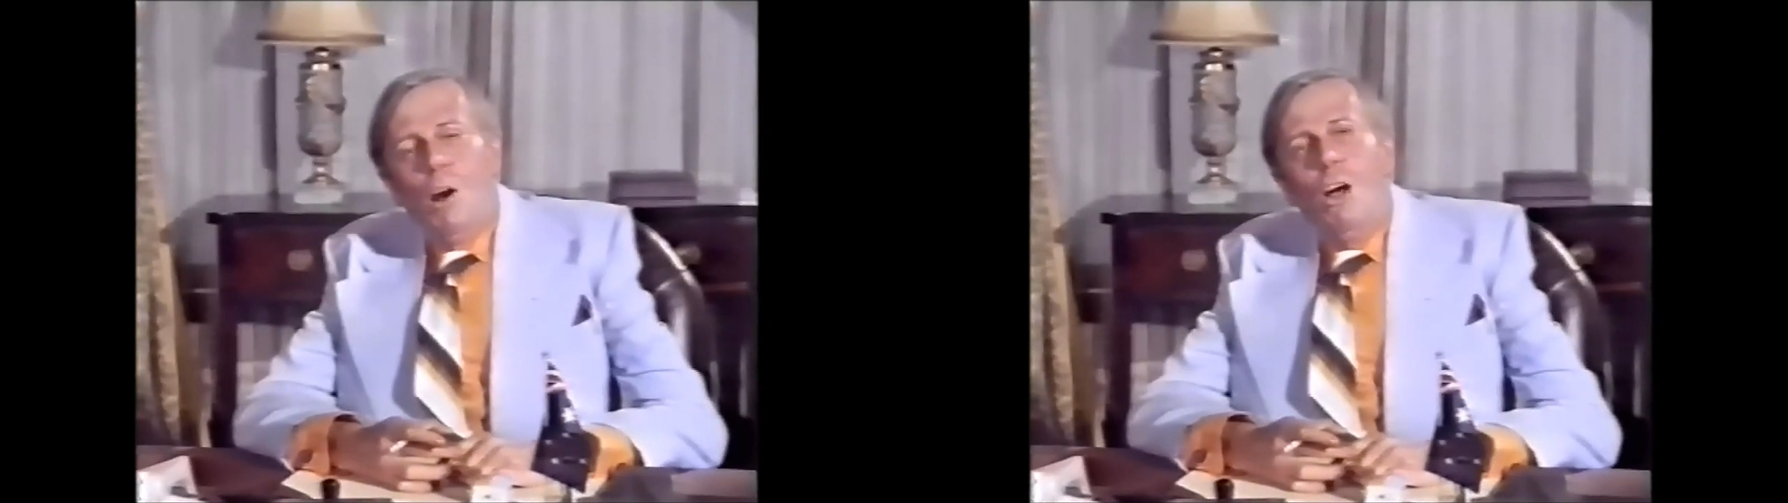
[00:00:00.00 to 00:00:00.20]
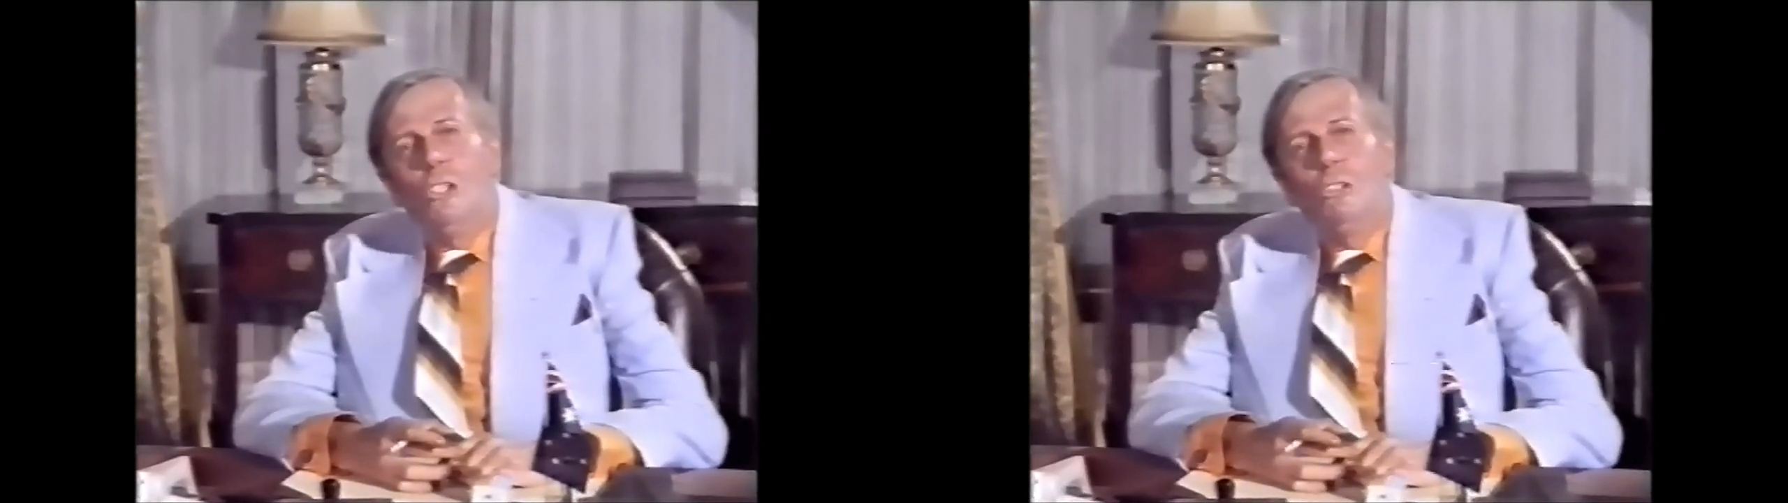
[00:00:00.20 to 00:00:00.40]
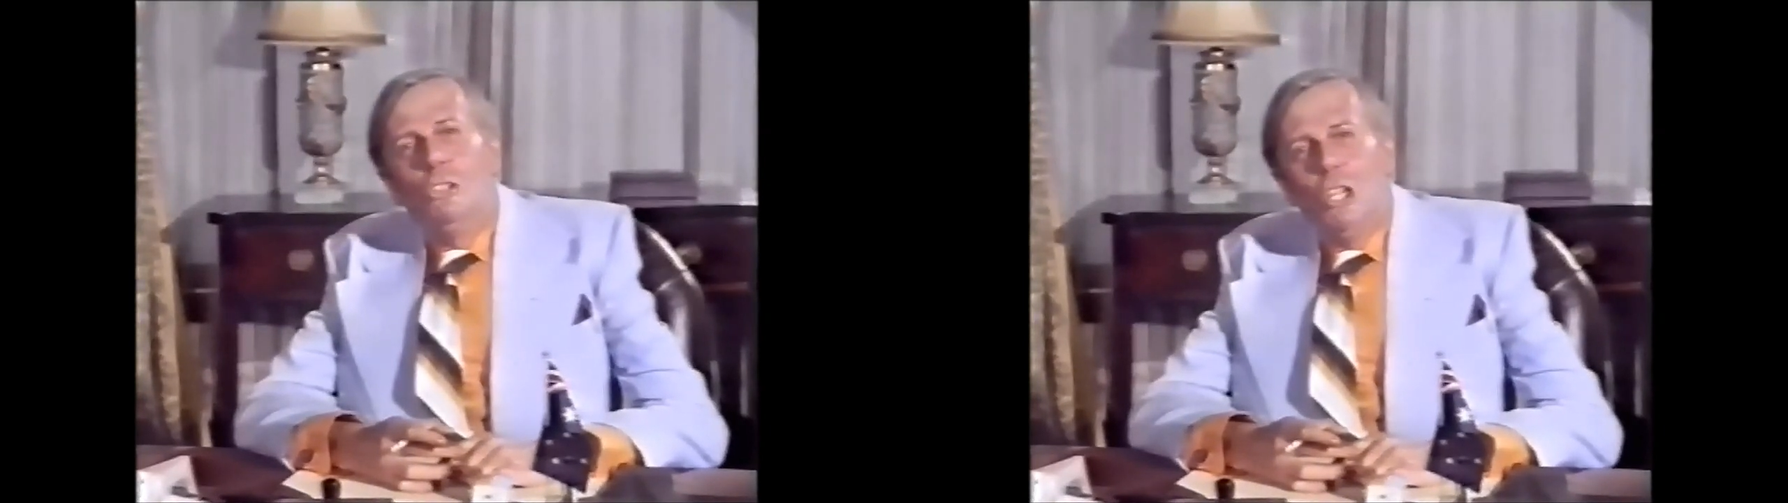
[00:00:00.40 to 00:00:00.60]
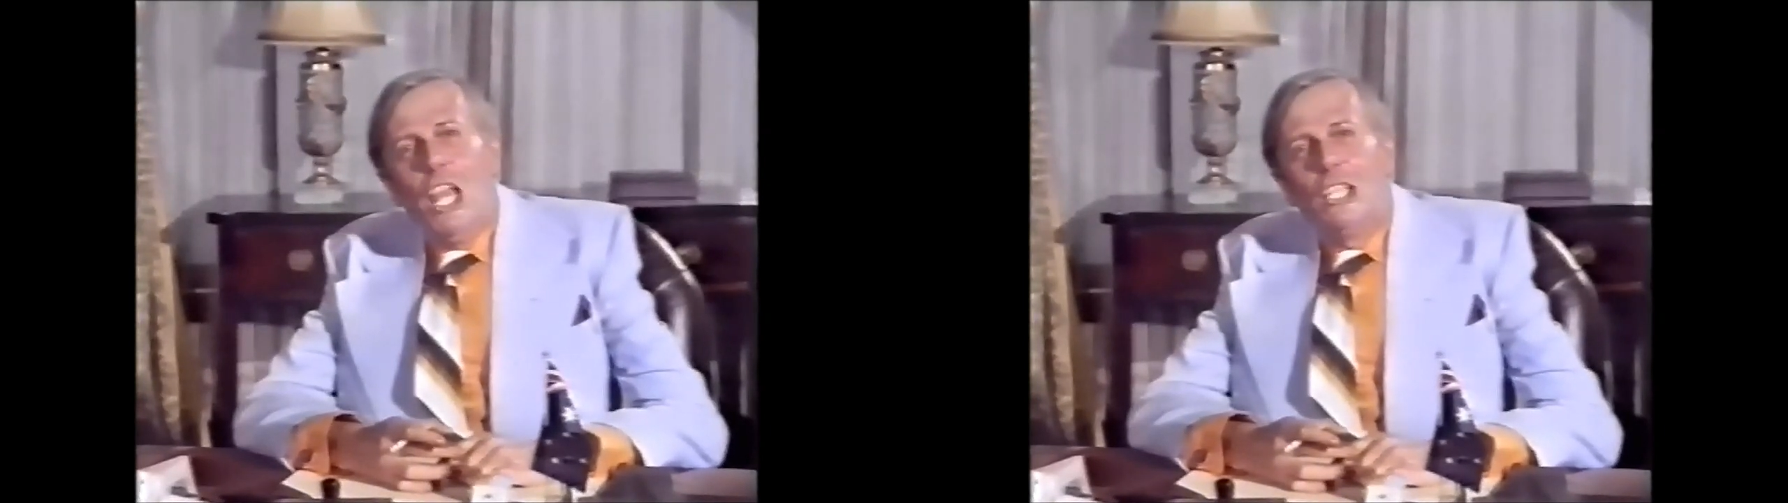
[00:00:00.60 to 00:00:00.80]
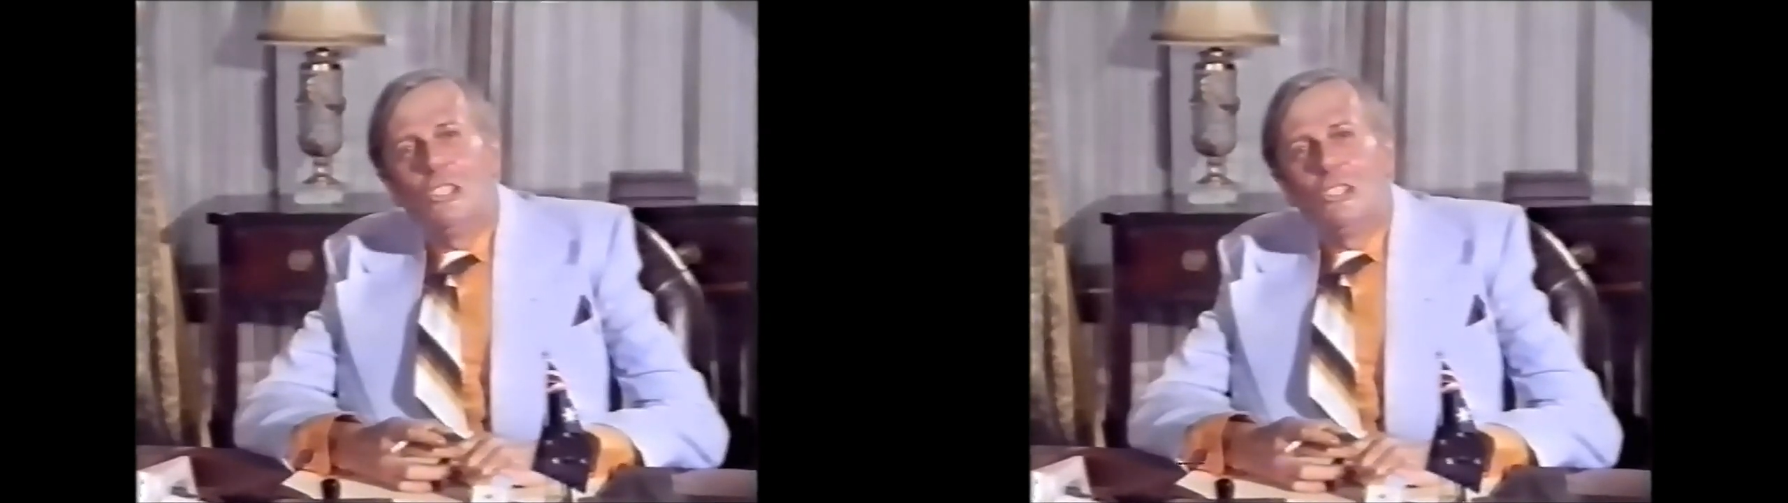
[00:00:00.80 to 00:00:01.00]
bon
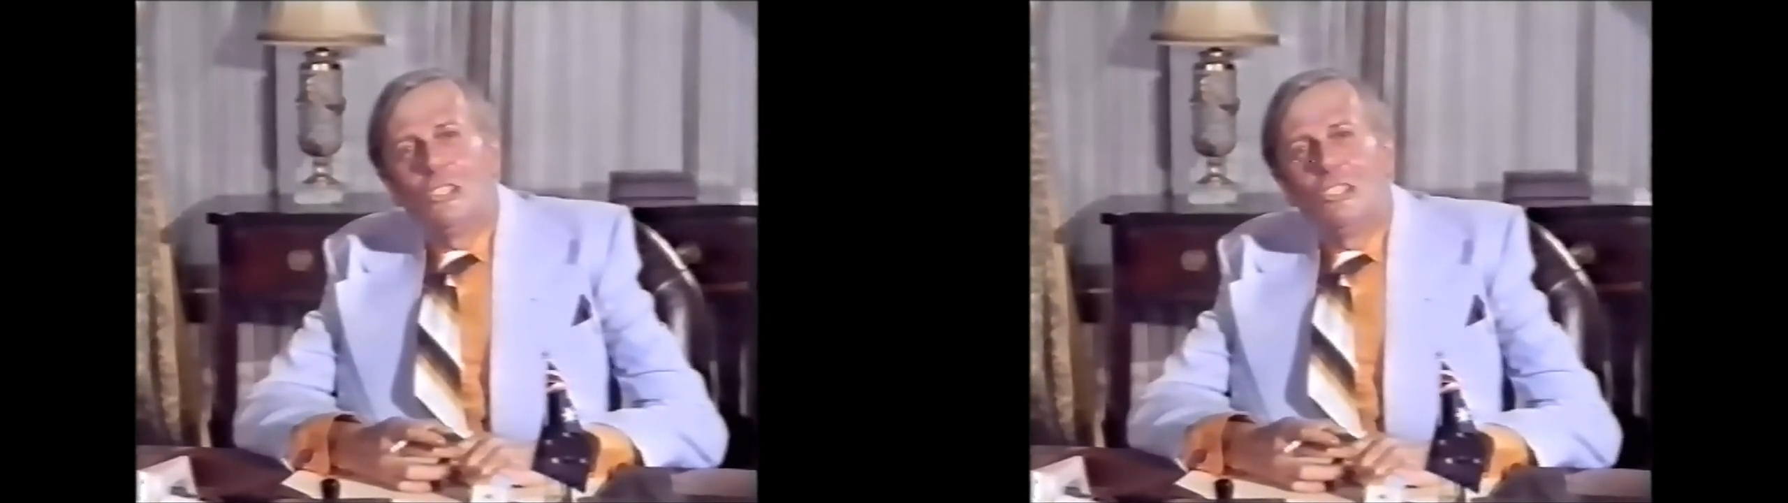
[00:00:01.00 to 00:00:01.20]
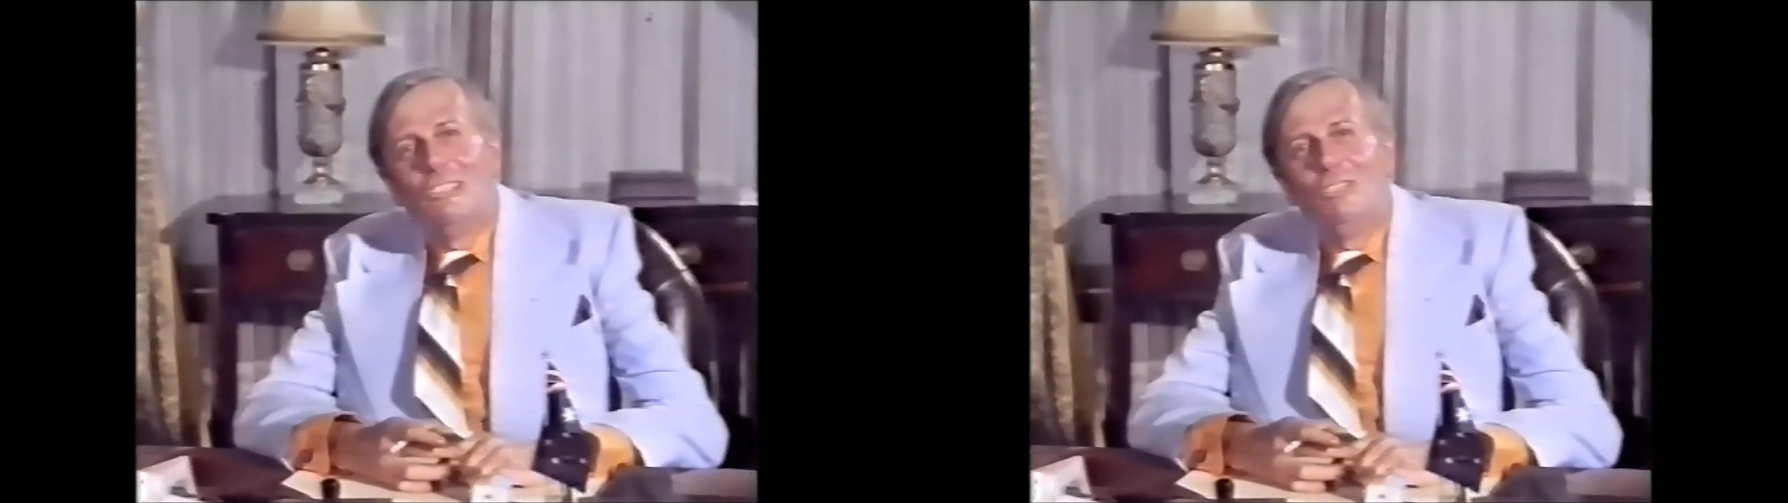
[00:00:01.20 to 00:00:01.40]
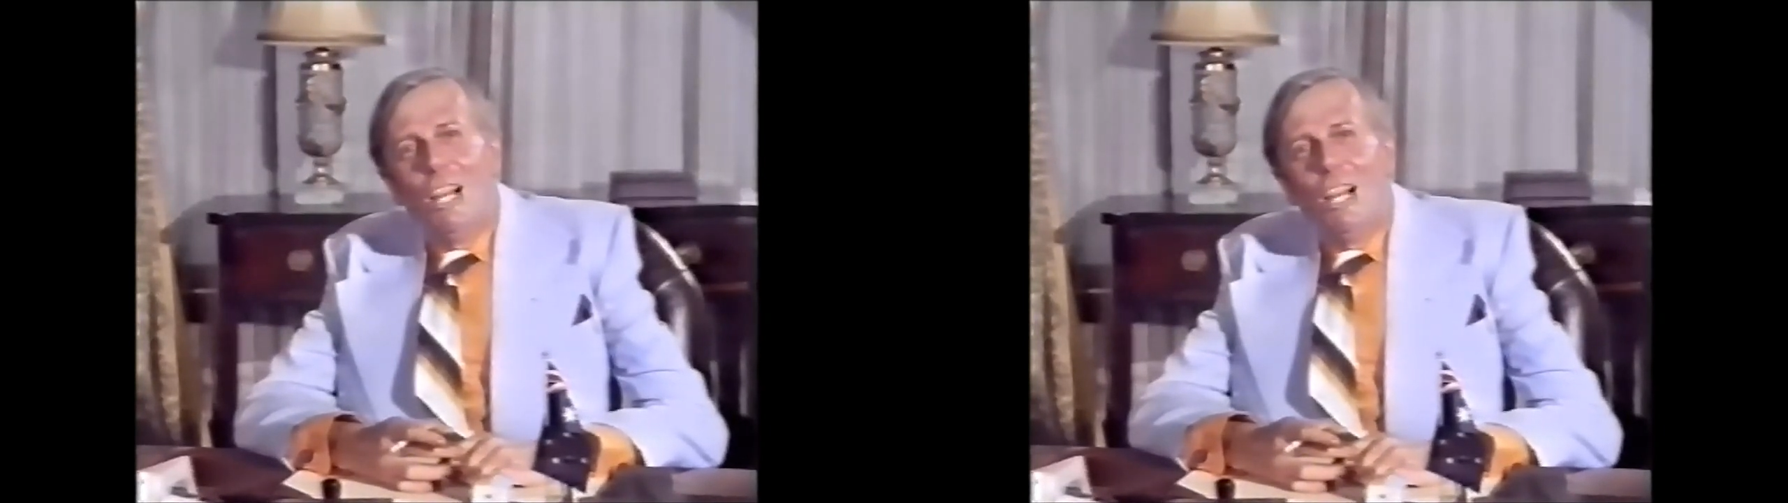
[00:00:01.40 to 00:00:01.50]
chance,